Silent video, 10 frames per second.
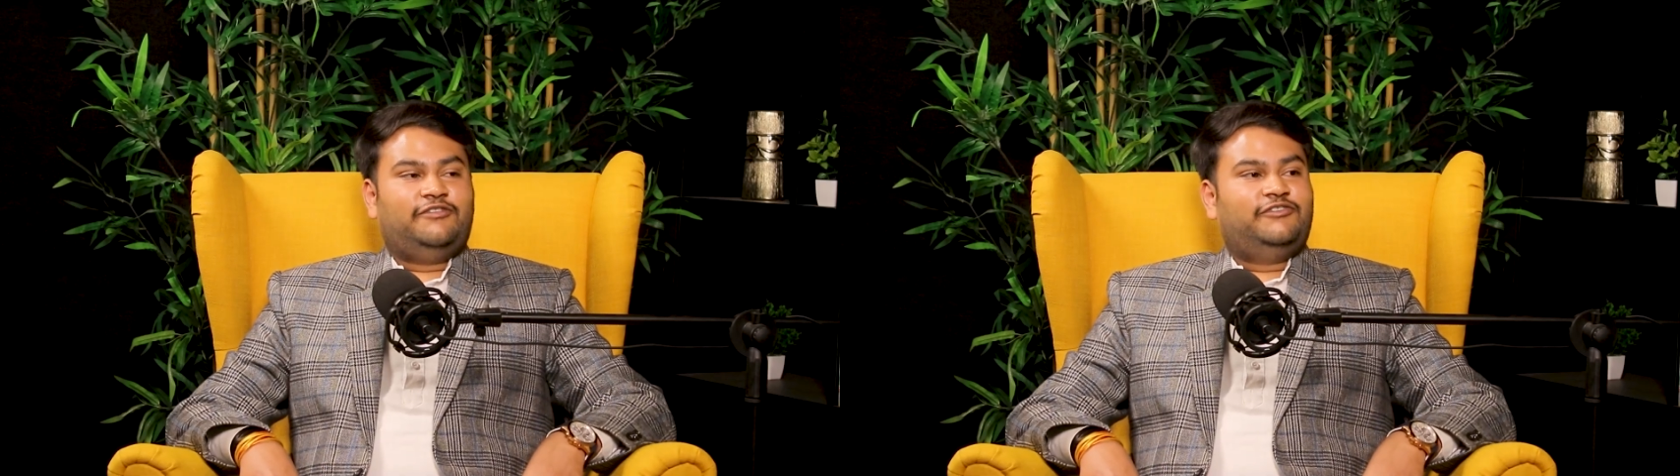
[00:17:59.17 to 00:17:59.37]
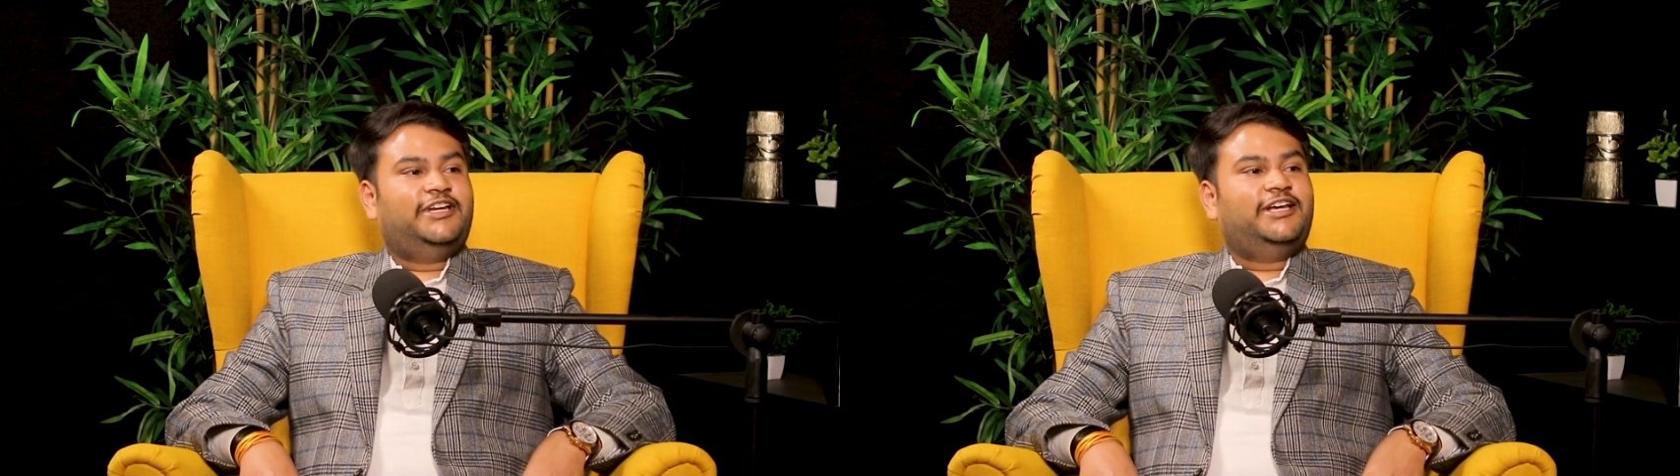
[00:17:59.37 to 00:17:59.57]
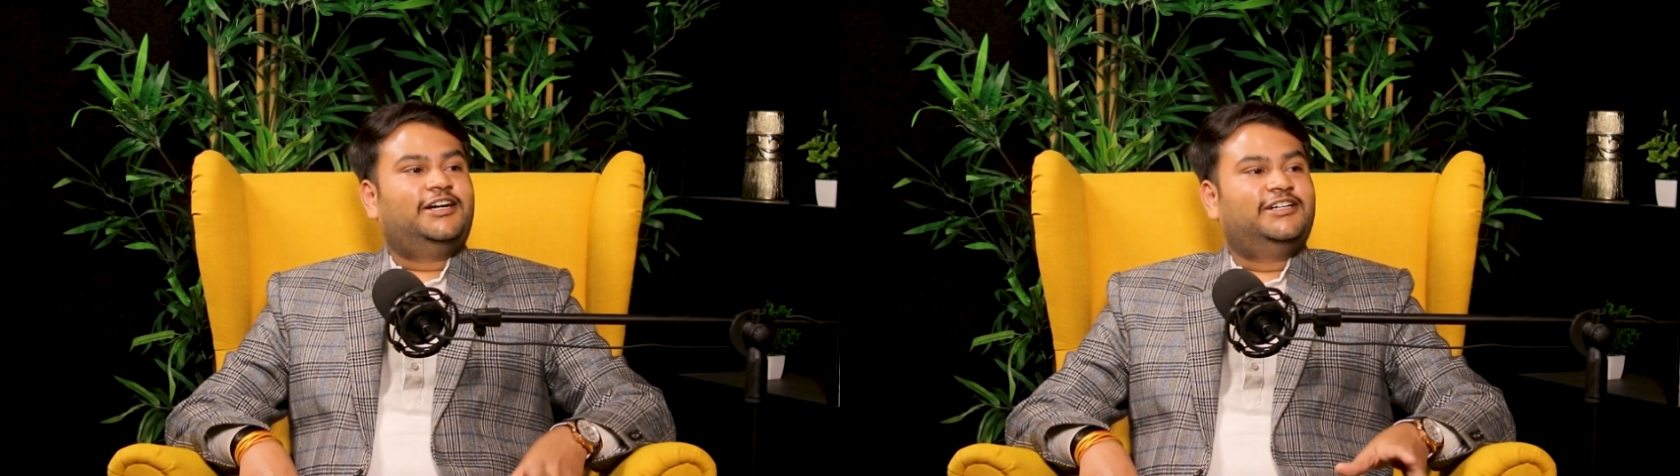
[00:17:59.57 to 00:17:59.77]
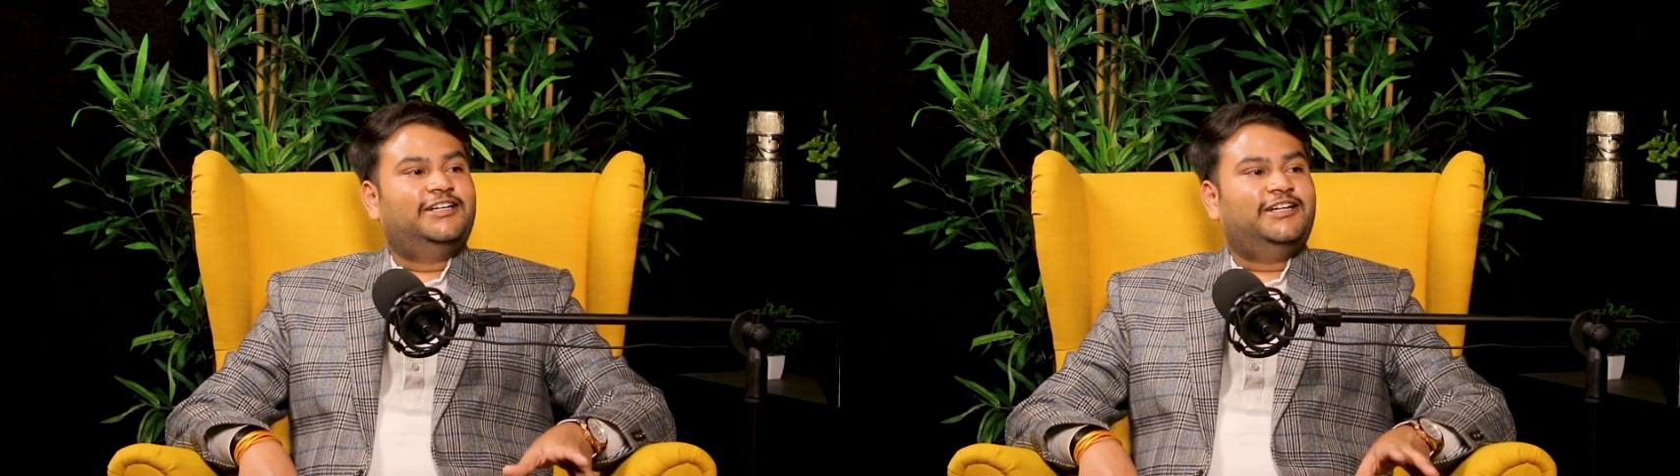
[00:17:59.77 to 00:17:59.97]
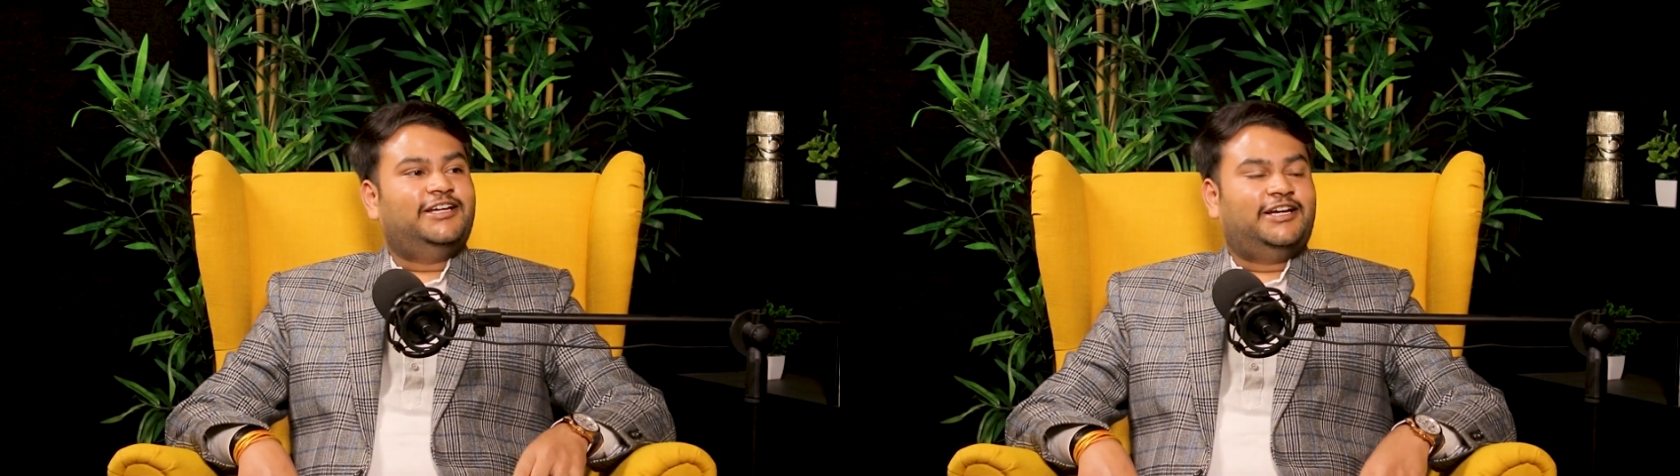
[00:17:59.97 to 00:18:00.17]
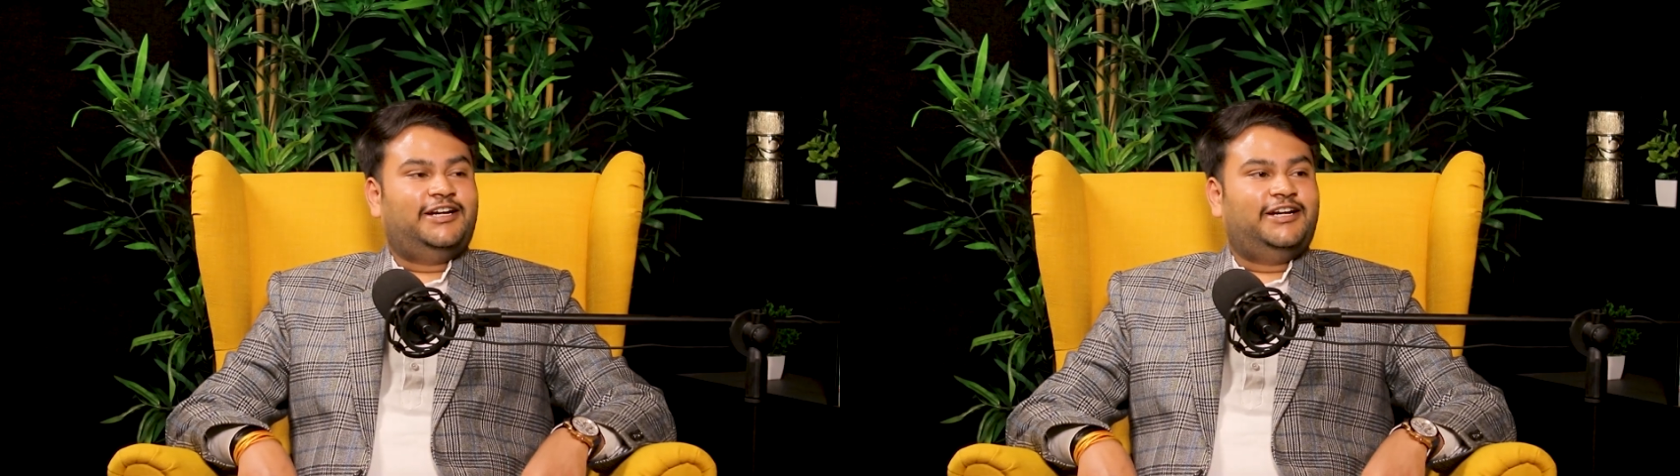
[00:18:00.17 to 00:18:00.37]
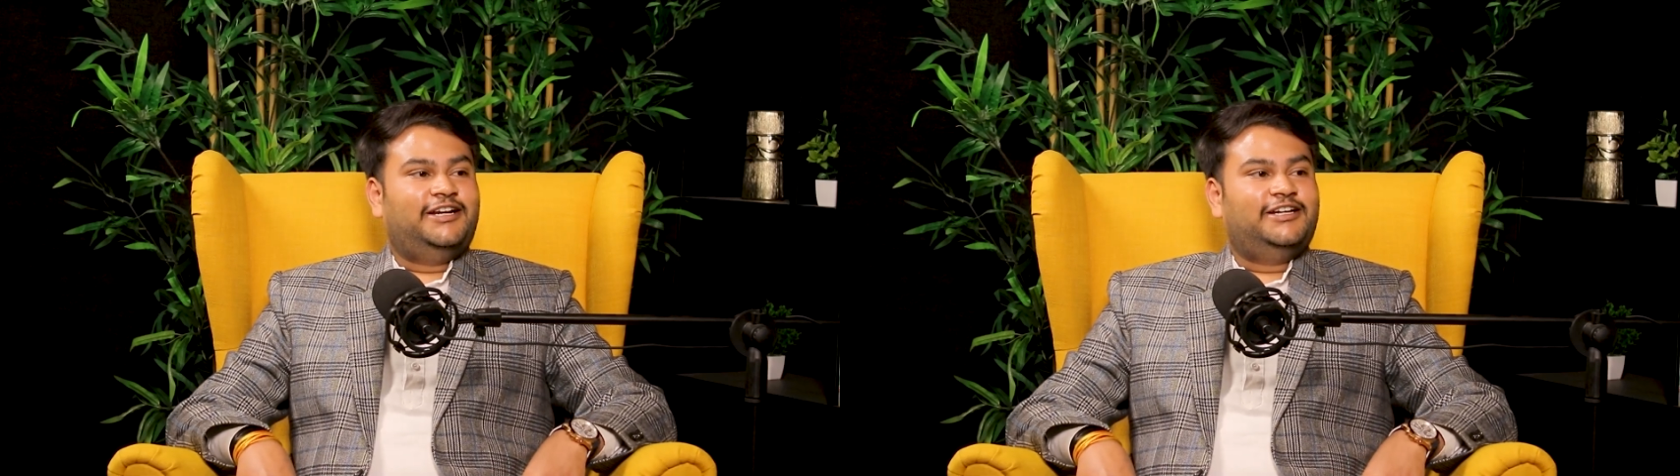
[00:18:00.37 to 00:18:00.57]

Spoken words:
very hungry, and